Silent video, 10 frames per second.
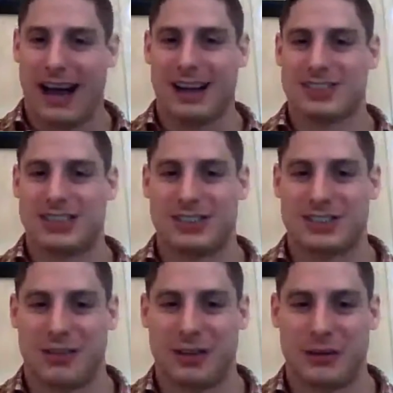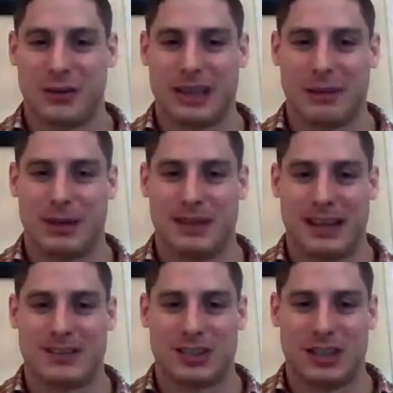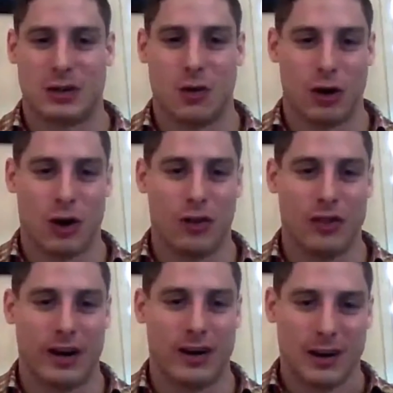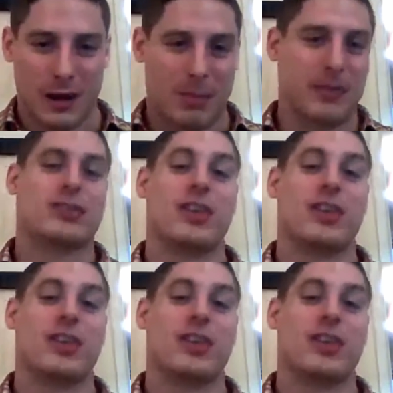actually there's nothing really potentially going on there. But